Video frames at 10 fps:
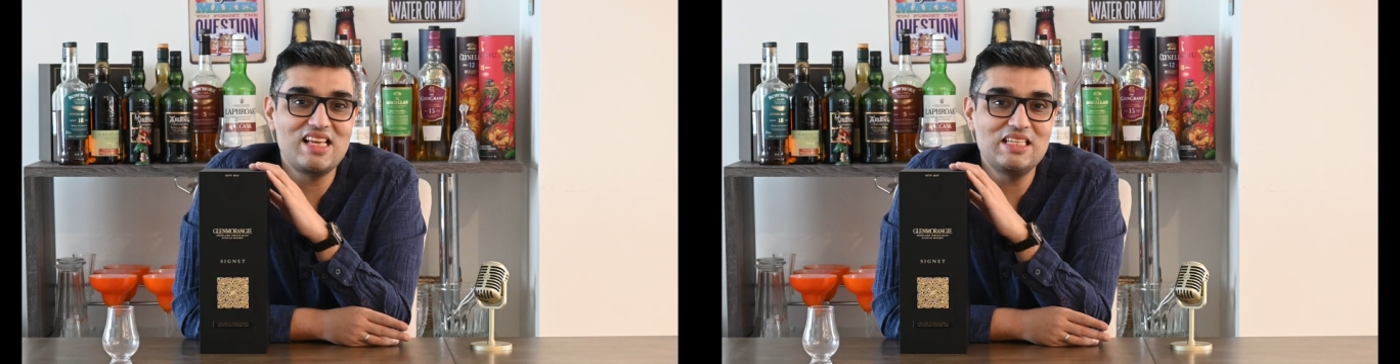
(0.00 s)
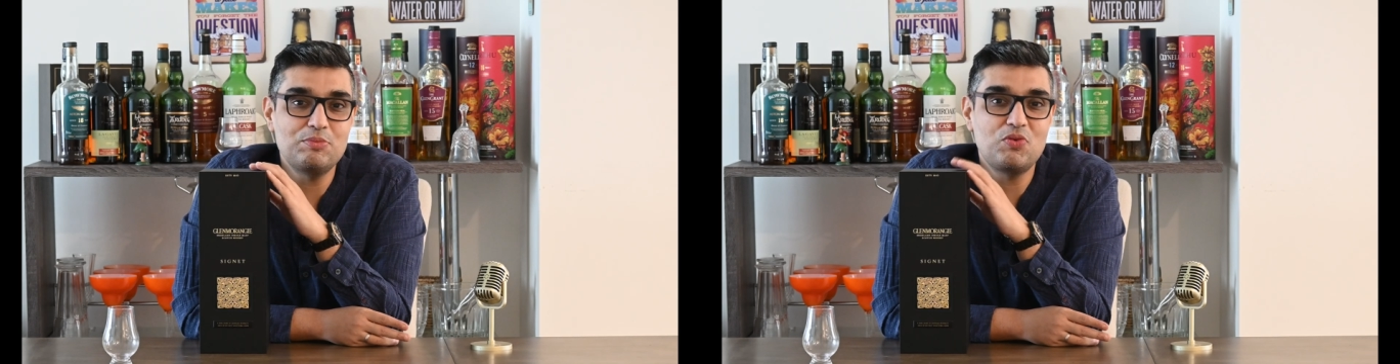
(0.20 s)

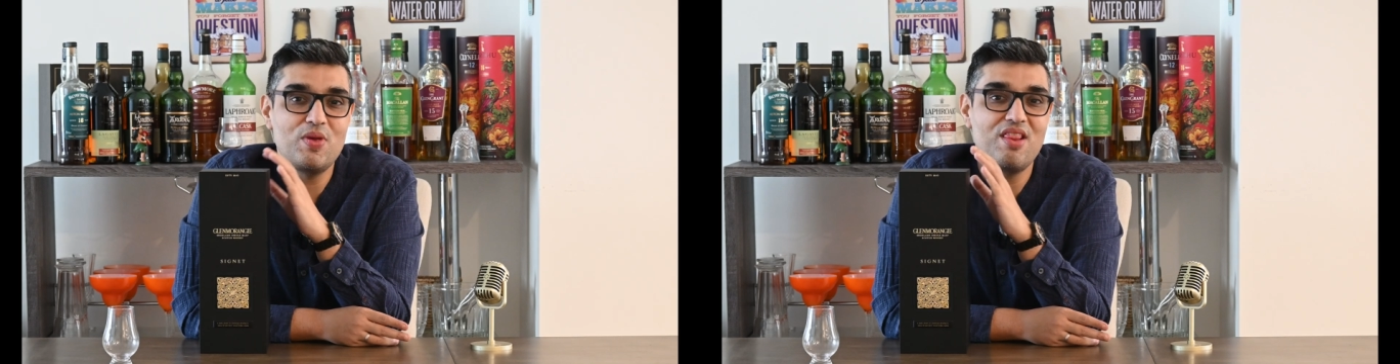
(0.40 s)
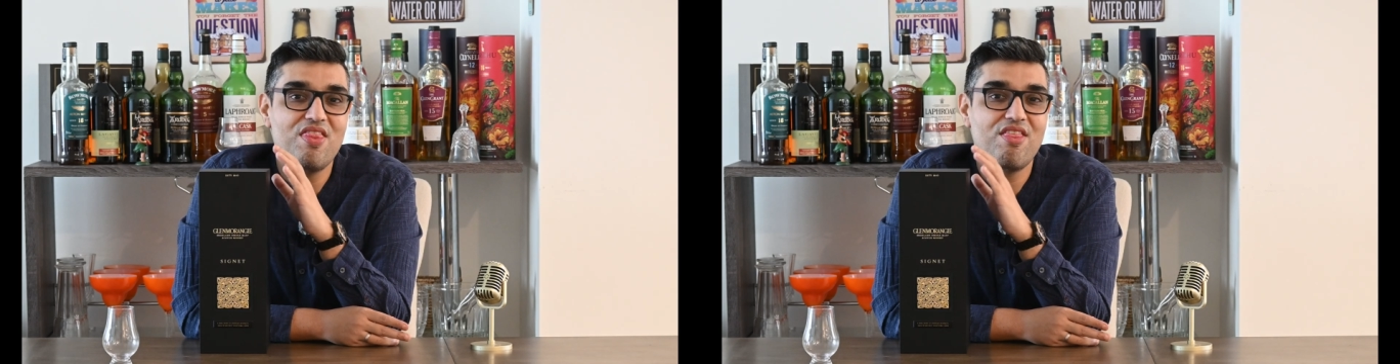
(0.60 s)
is
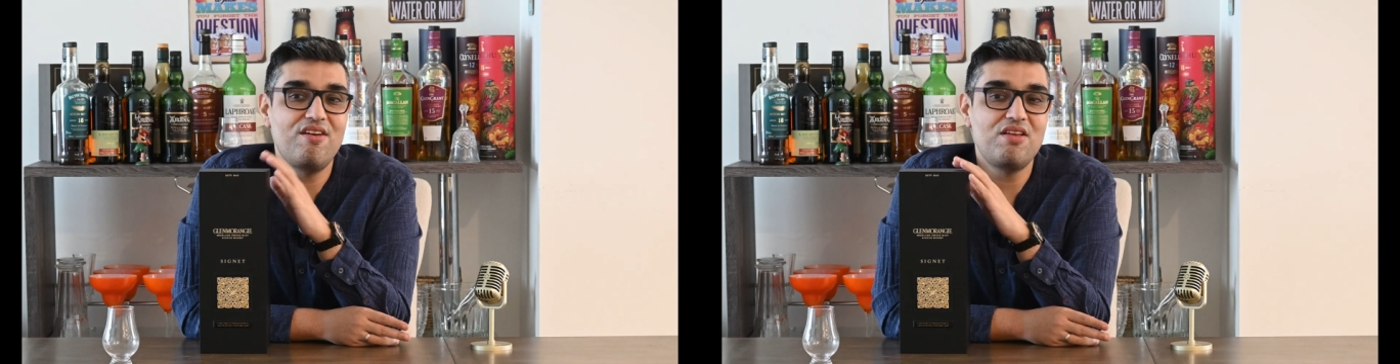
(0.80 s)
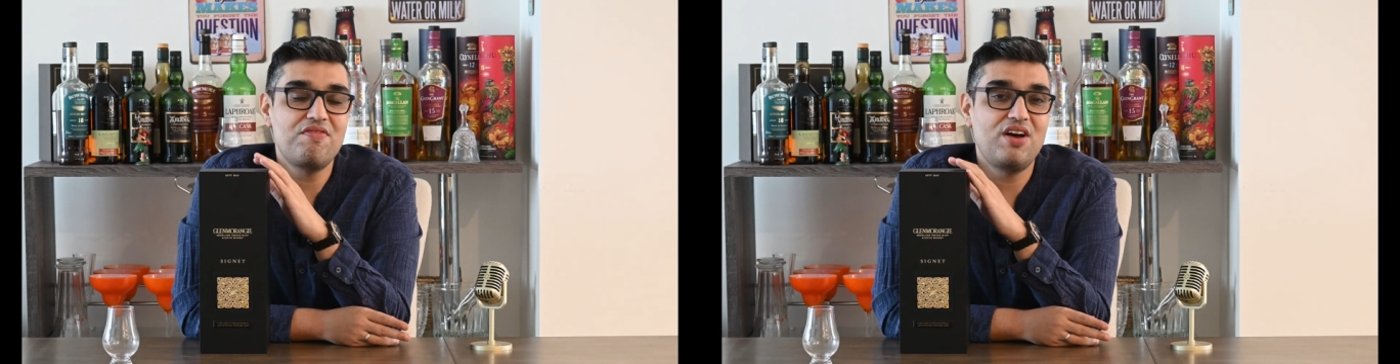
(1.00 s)
between
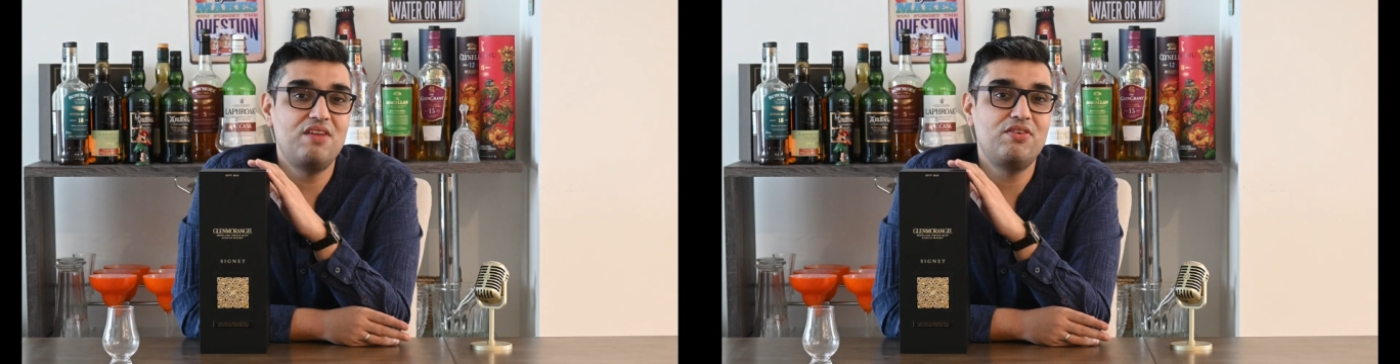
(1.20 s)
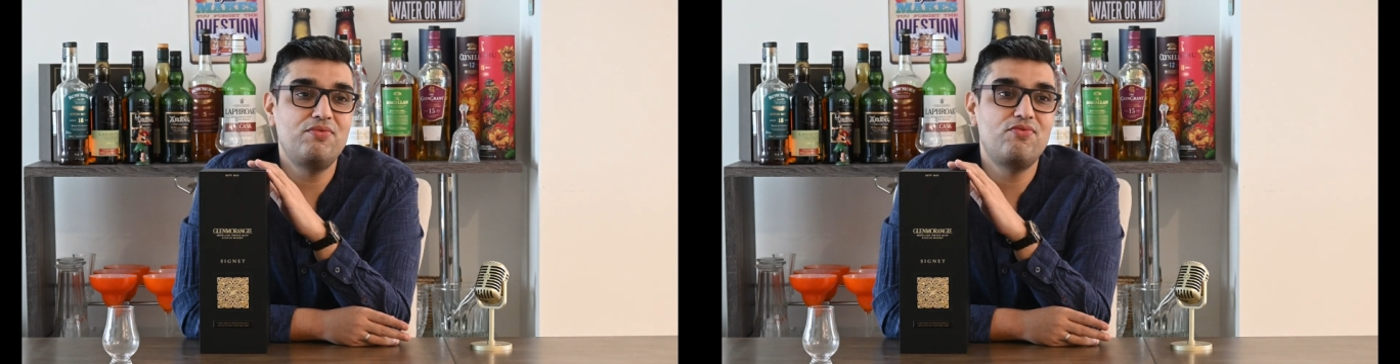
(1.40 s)

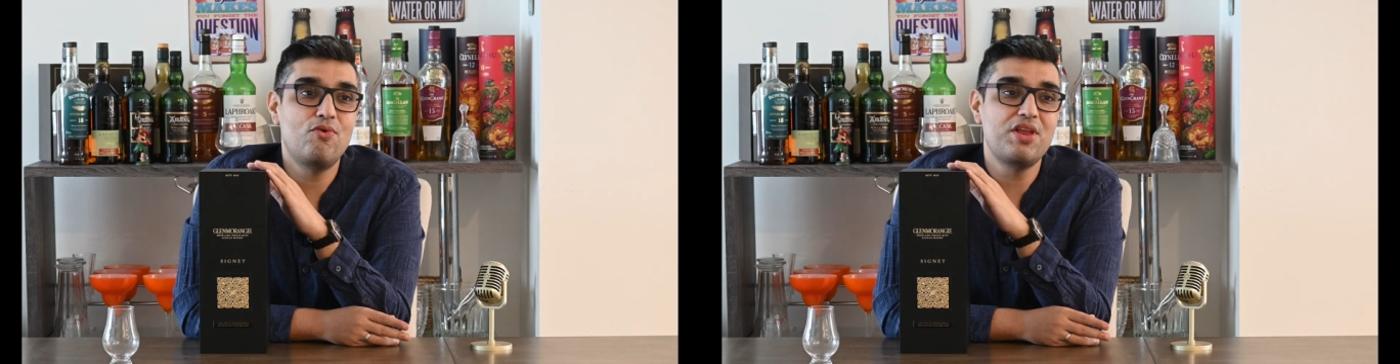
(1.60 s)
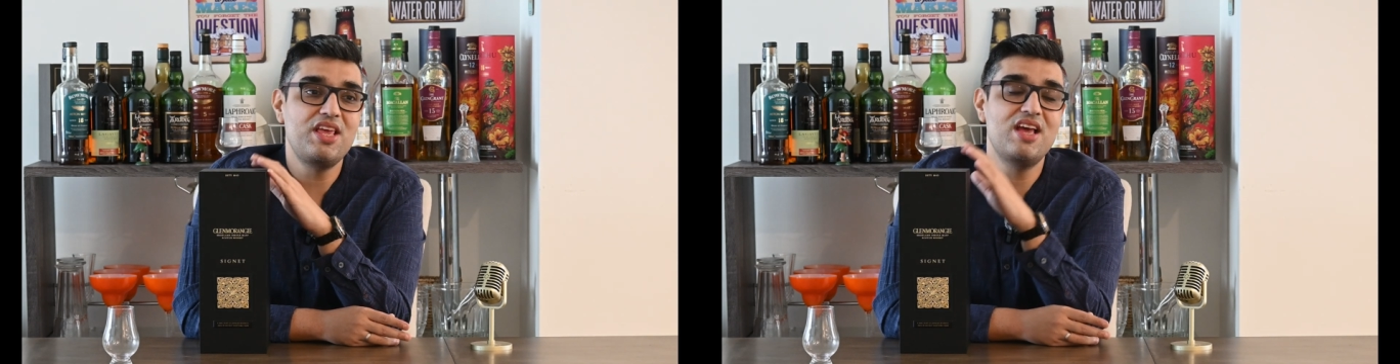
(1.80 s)
35 and
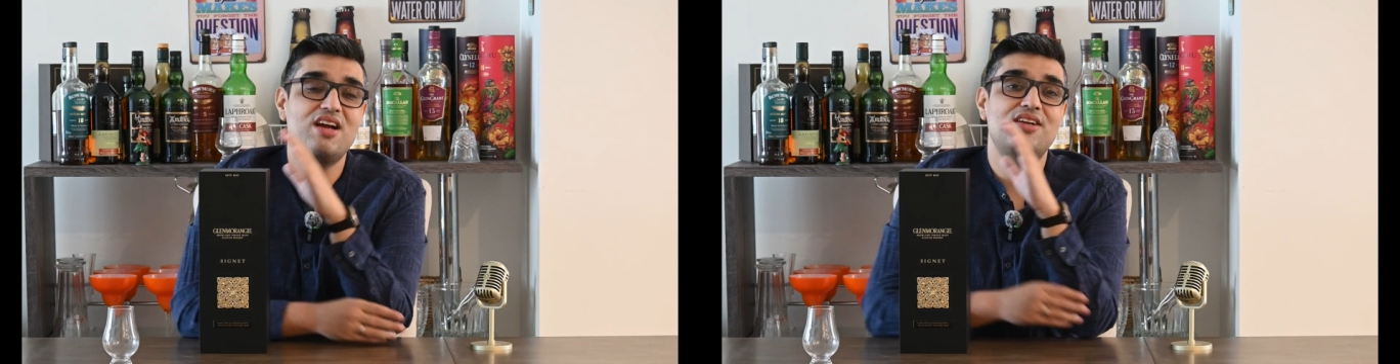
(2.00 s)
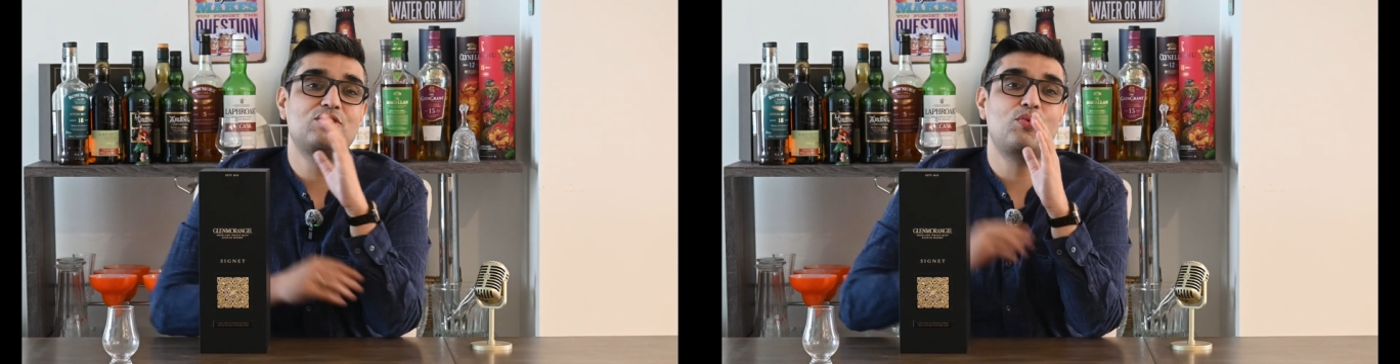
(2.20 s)
40
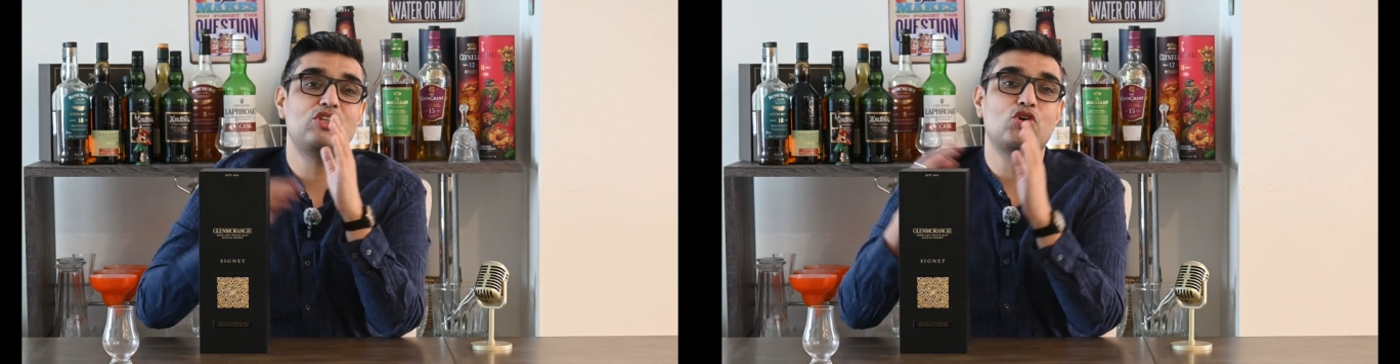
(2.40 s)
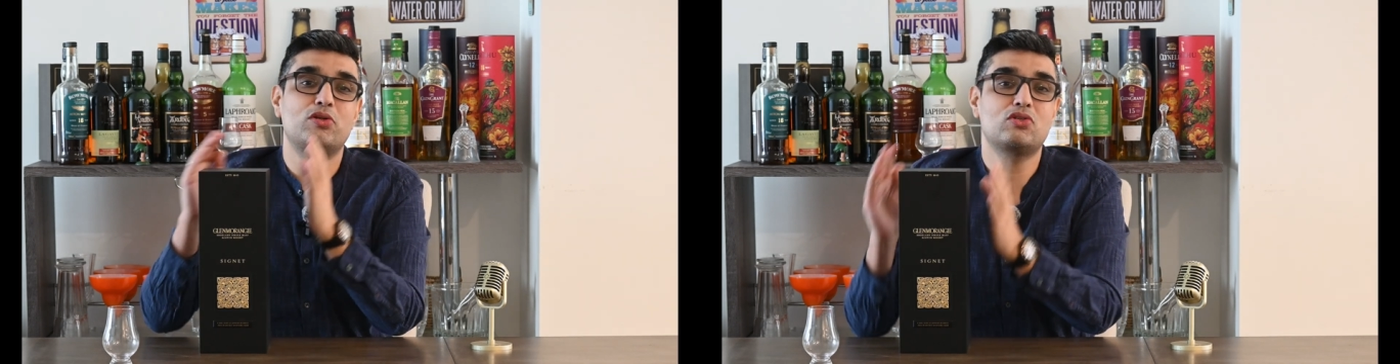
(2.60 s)
years,
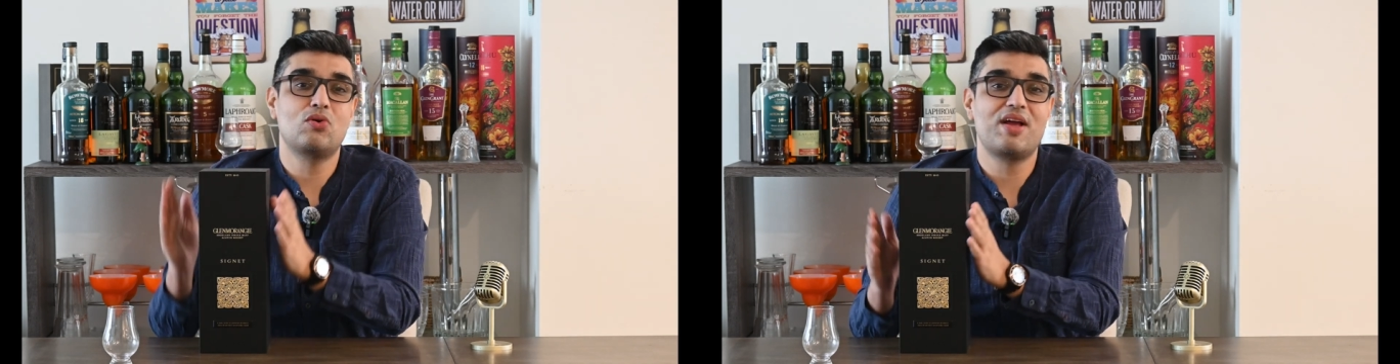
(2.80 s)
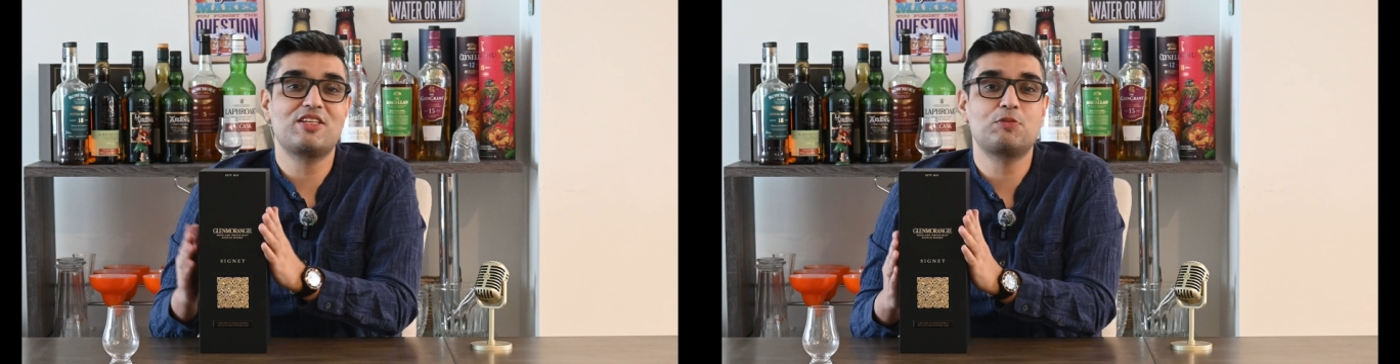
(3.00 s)
which
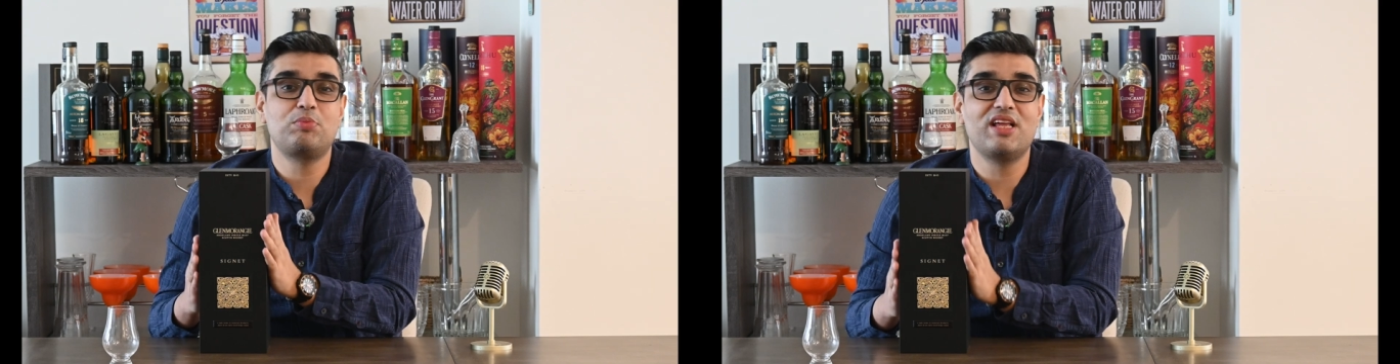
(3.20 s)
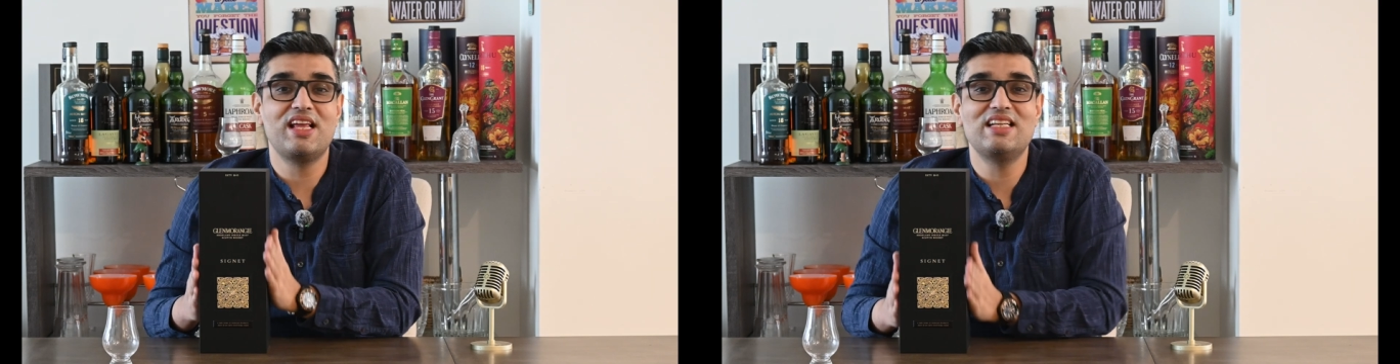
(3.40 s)
also
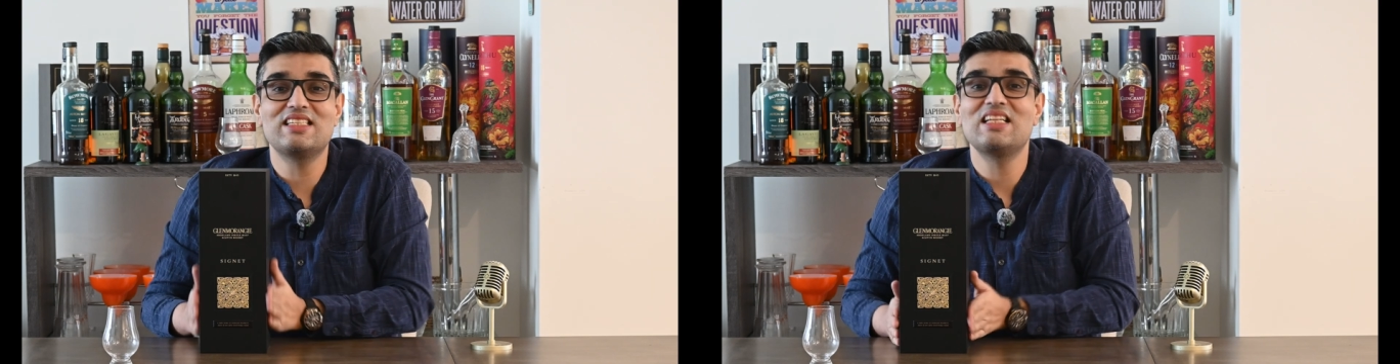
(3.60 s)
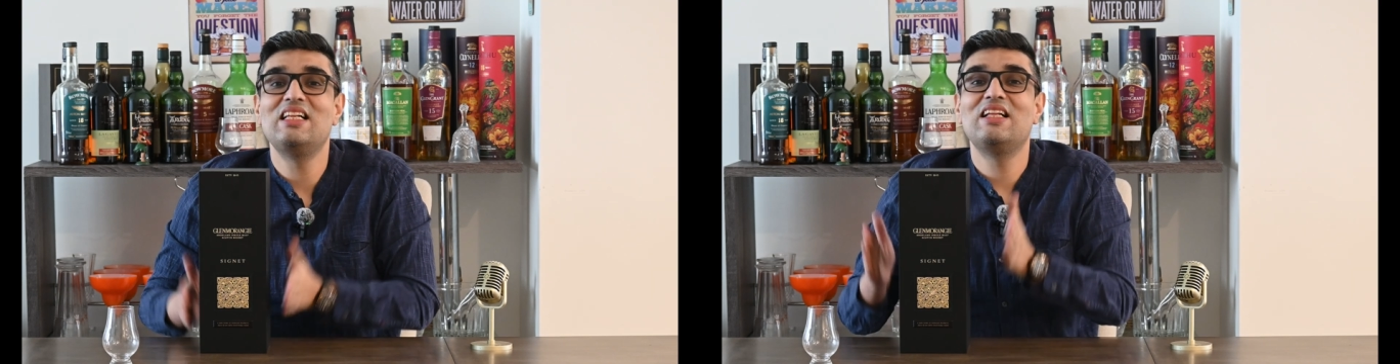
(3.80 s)
explains